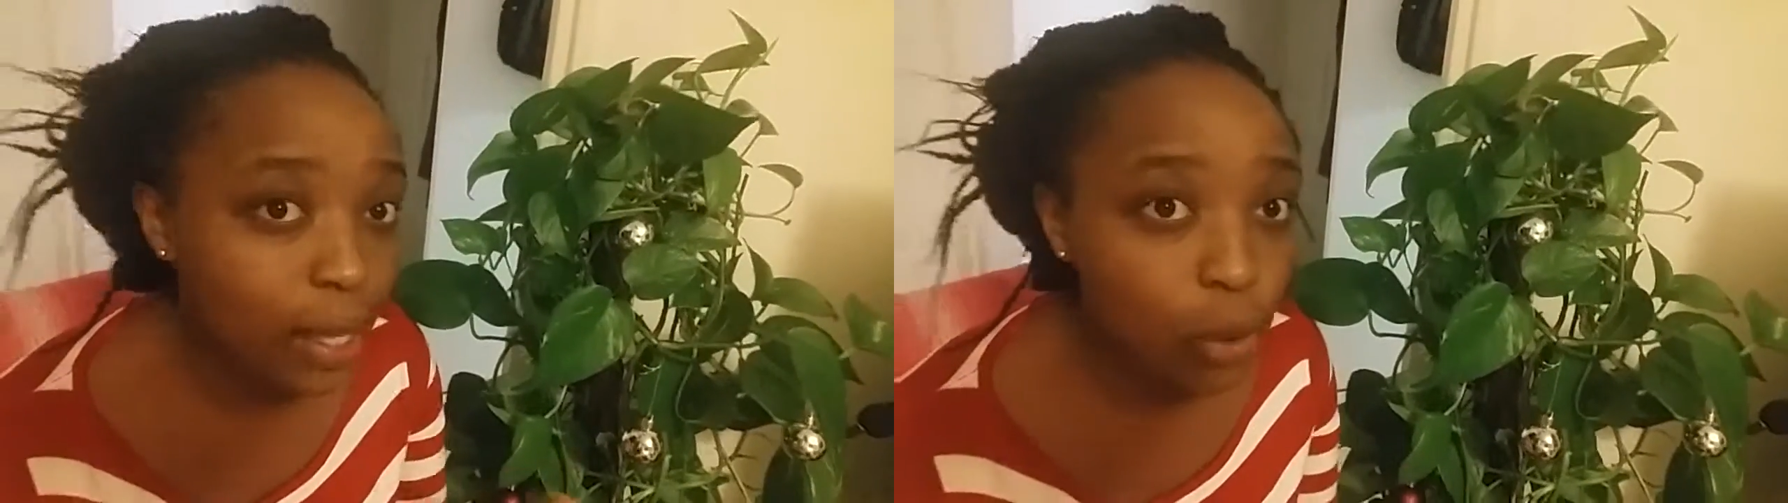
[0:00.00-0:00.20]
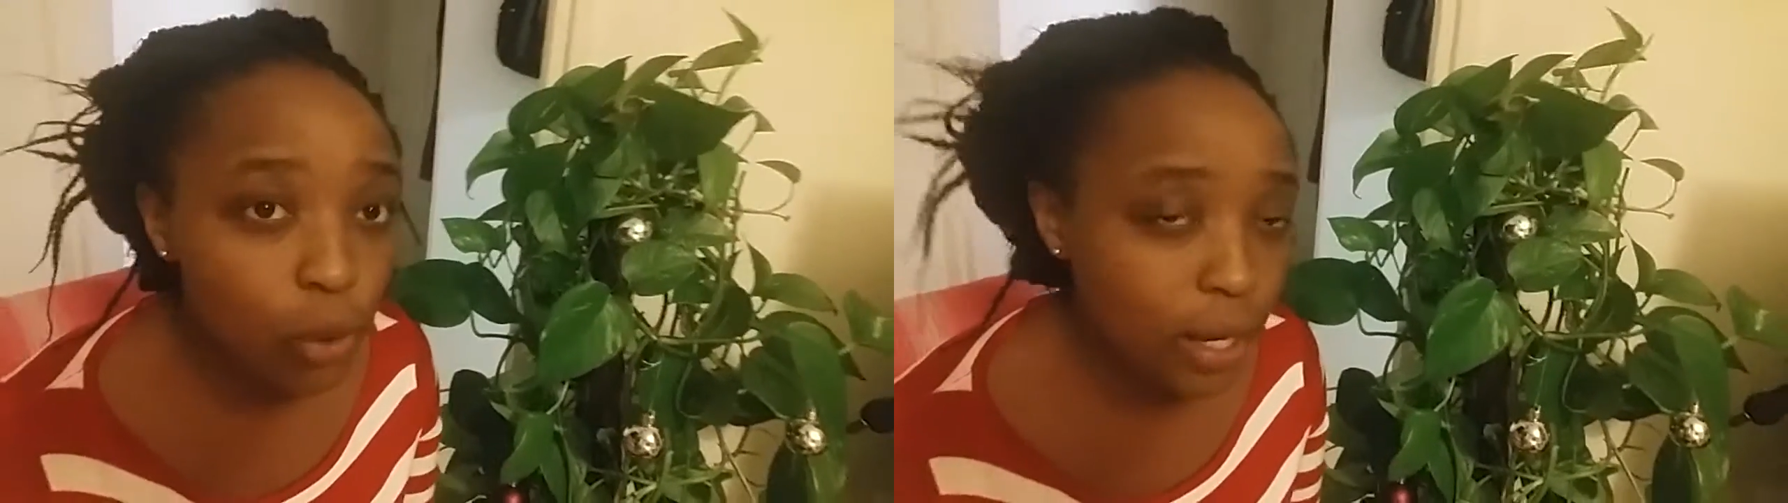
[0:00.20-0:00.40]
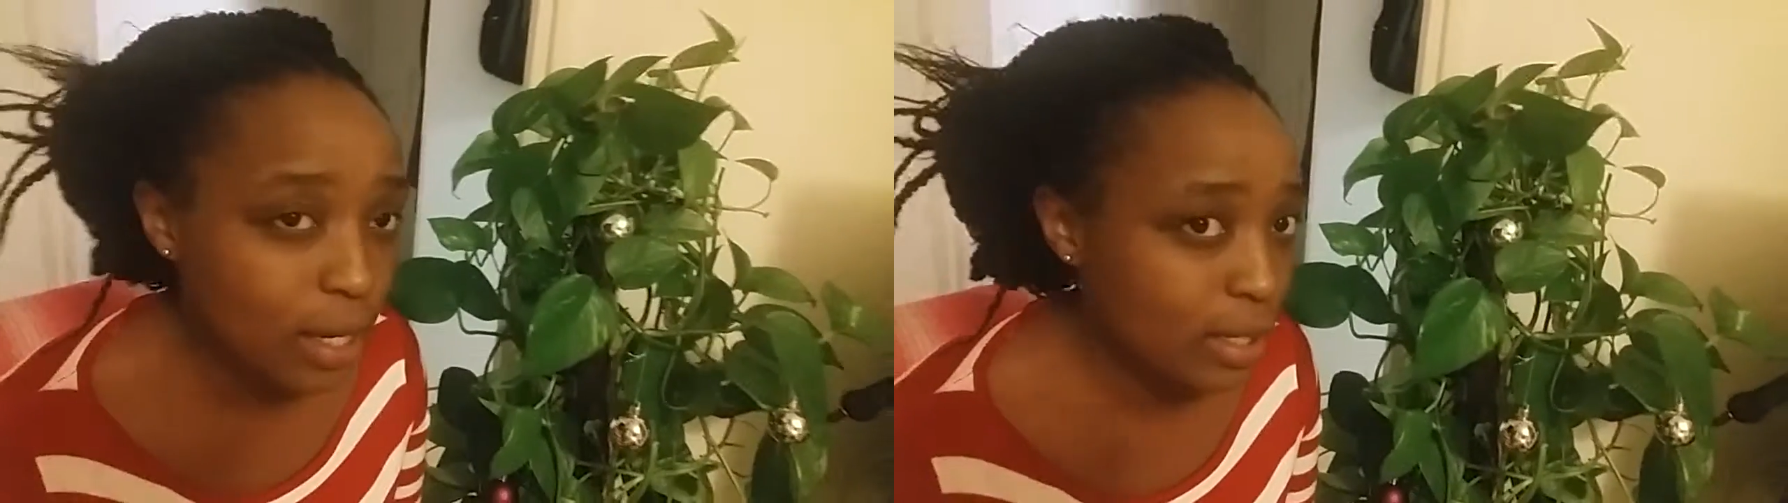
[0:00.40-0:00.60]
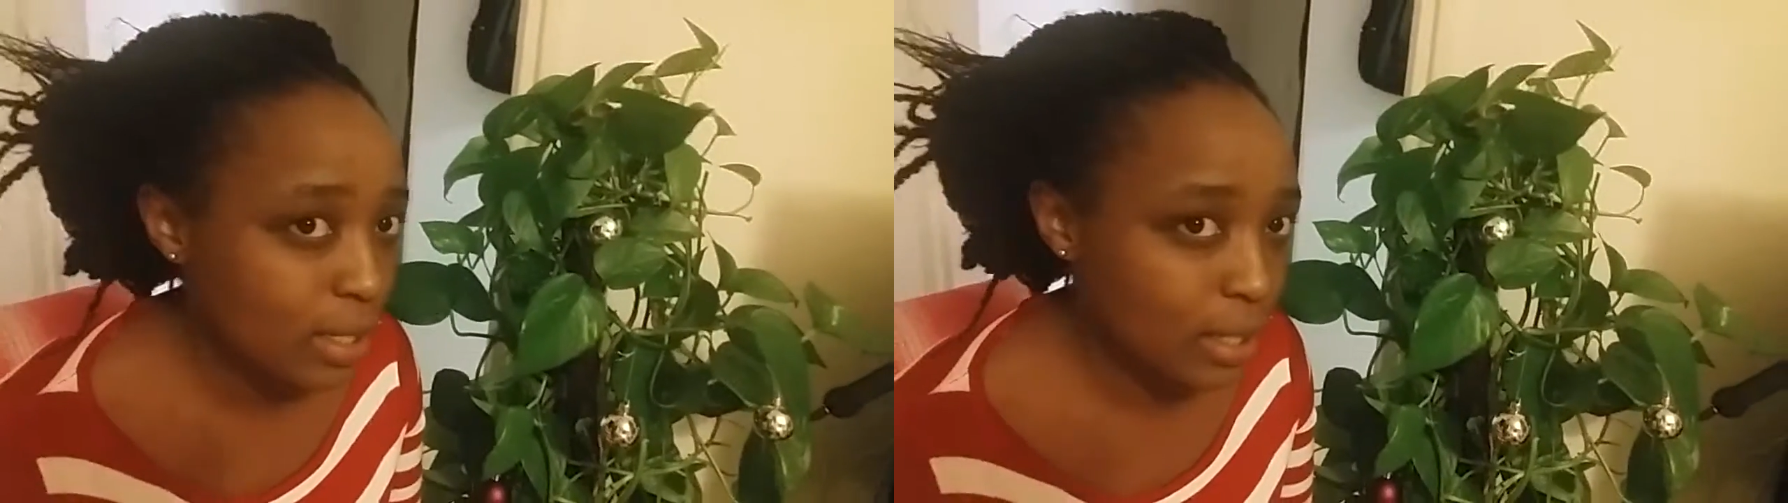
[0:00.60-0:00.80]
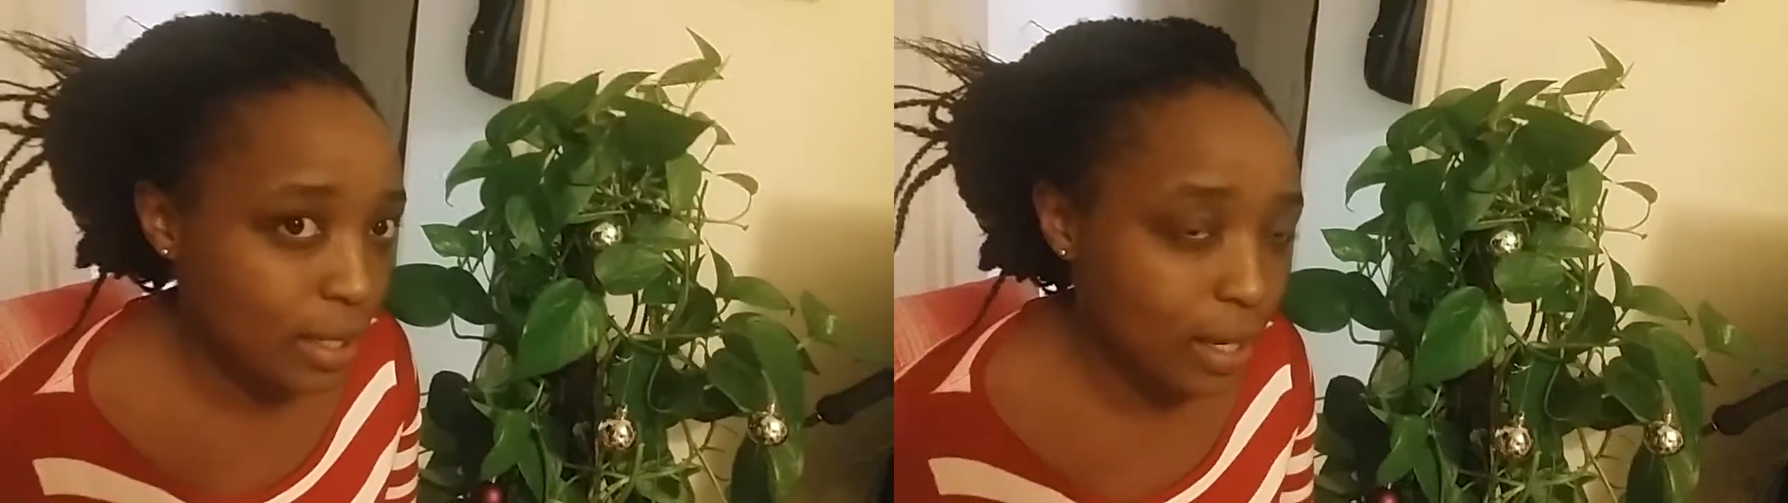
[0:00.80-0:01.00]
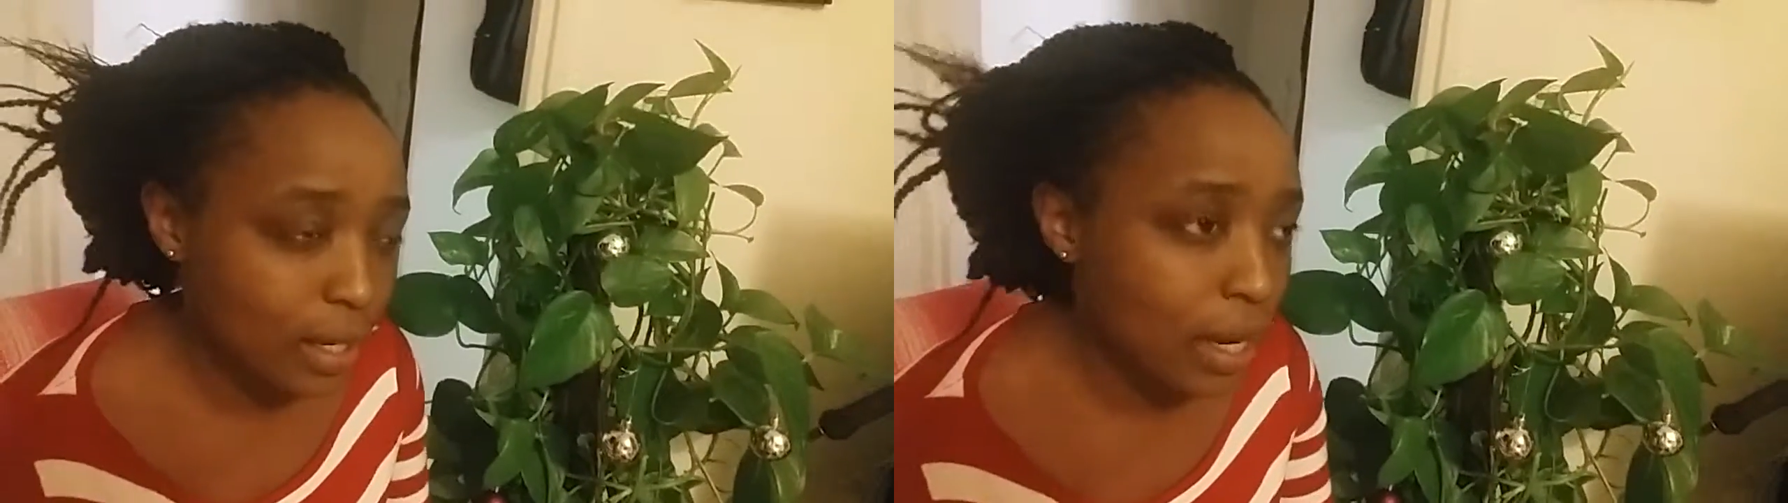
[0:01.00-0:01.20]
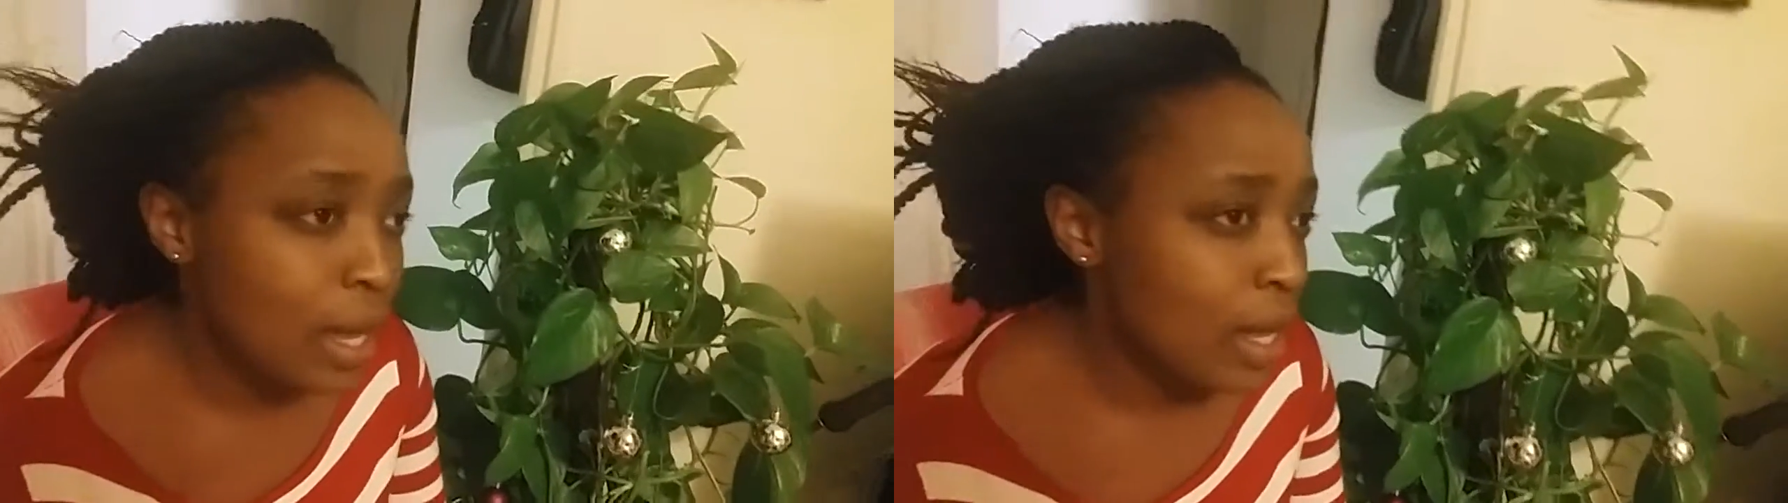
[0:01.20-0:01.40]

egoistic, and